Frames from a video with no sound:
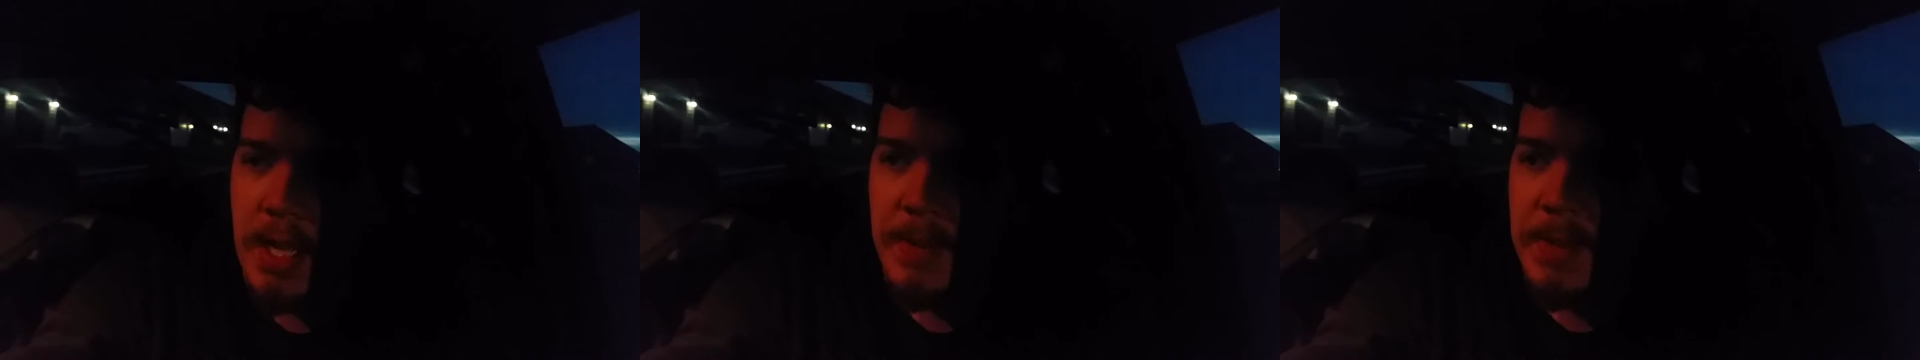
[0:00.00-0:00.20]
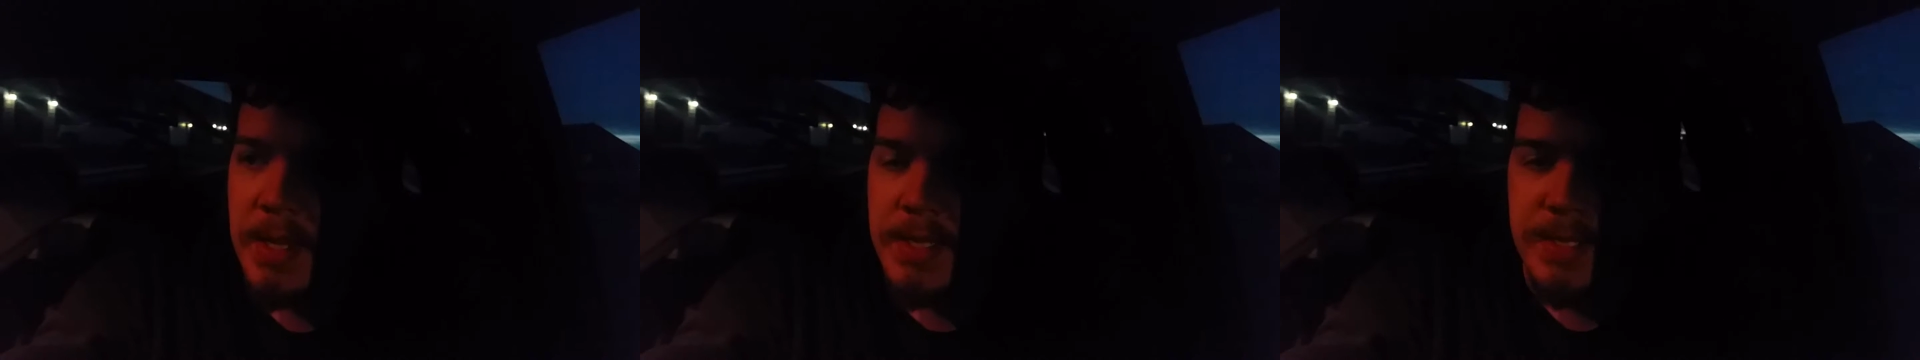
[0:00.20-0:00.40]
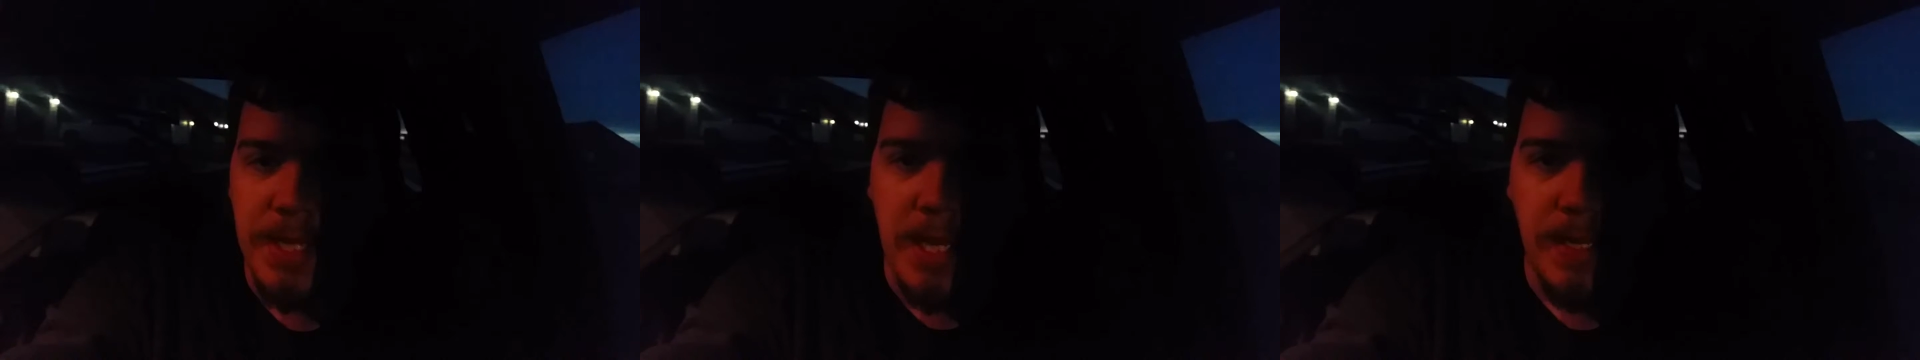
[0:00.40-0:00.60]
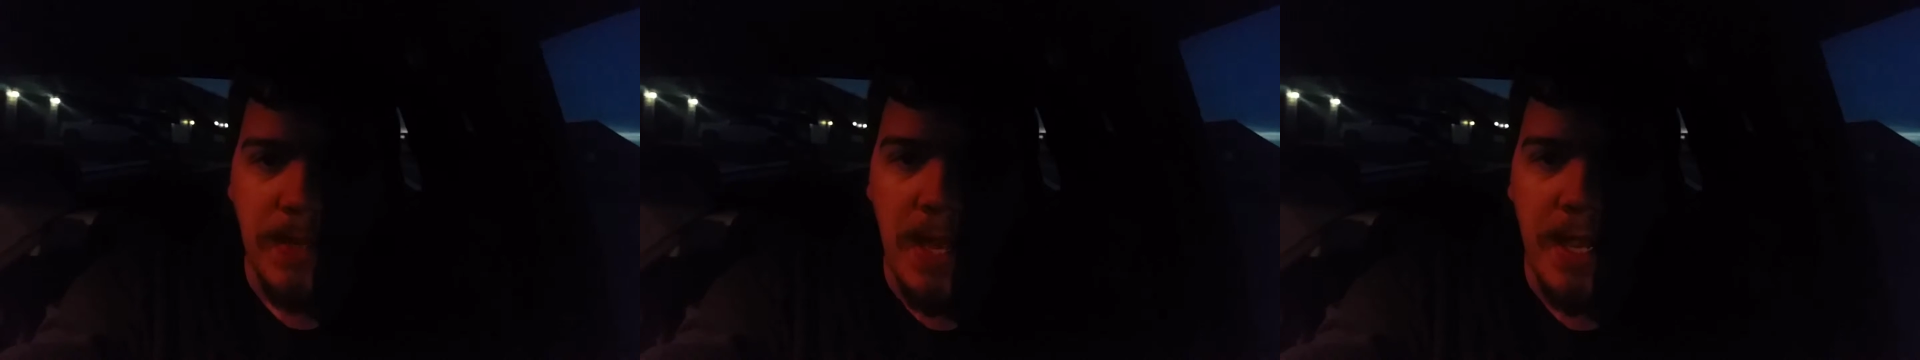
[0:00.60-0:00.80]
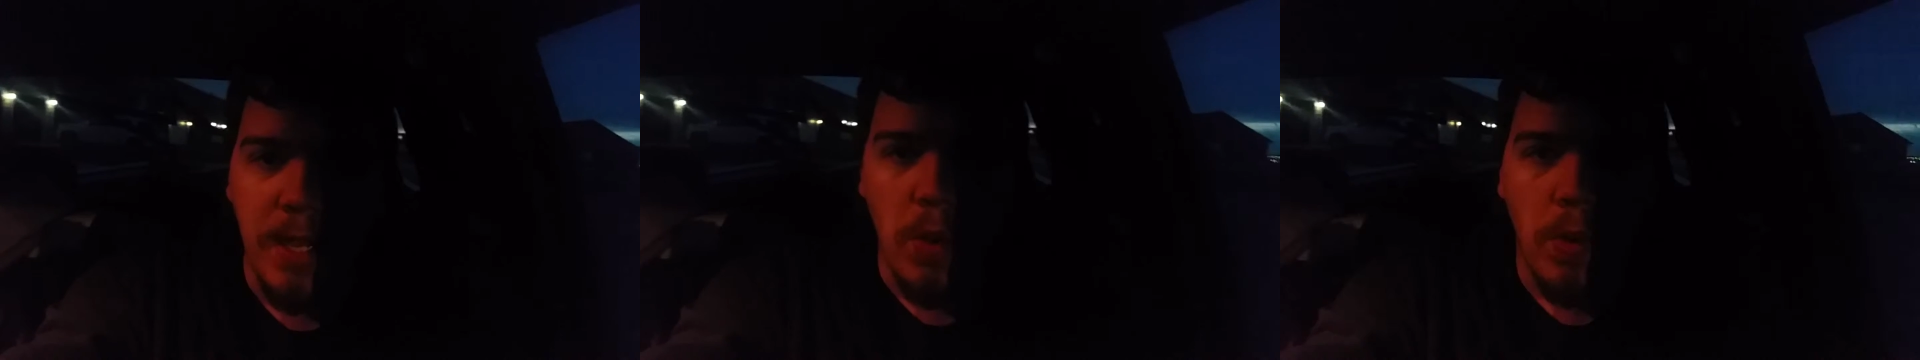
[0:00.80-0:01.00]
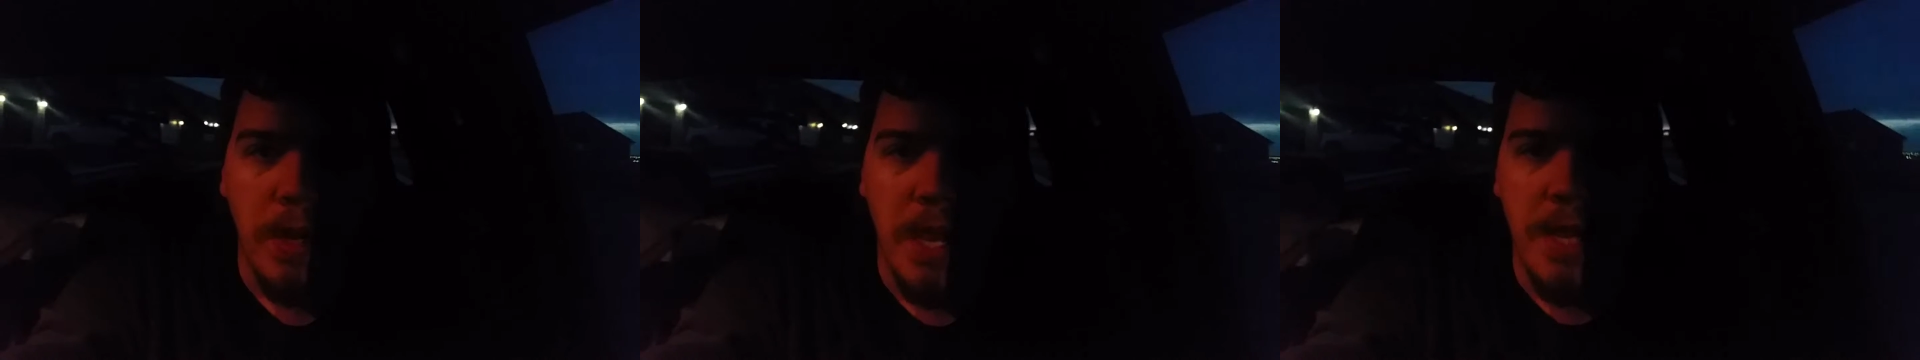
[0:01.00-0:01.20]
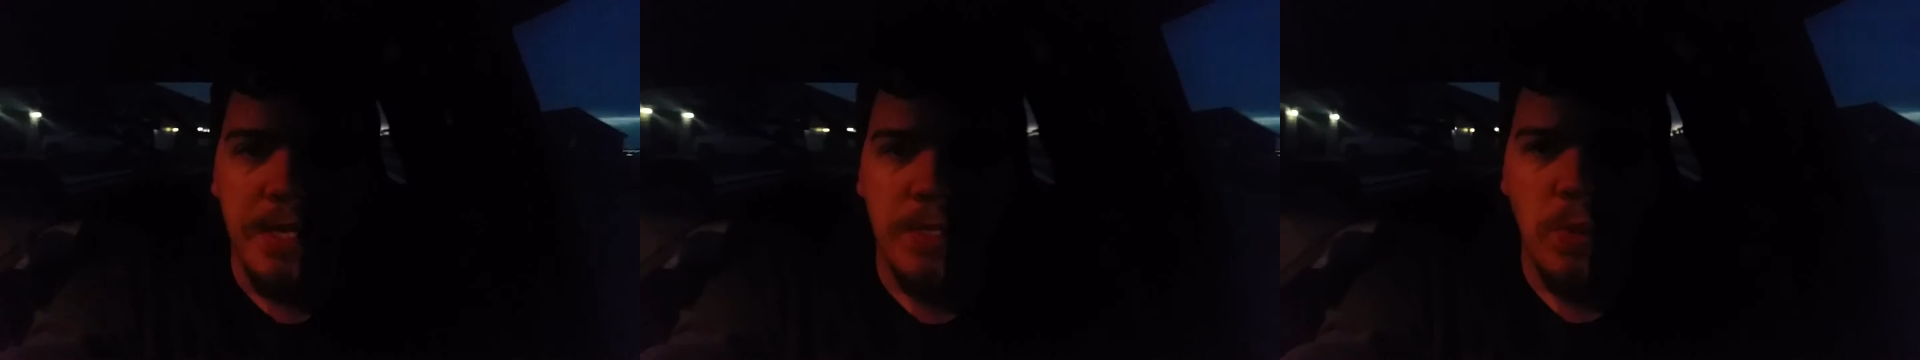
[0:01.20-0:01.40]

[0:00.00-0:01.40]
things like that going on.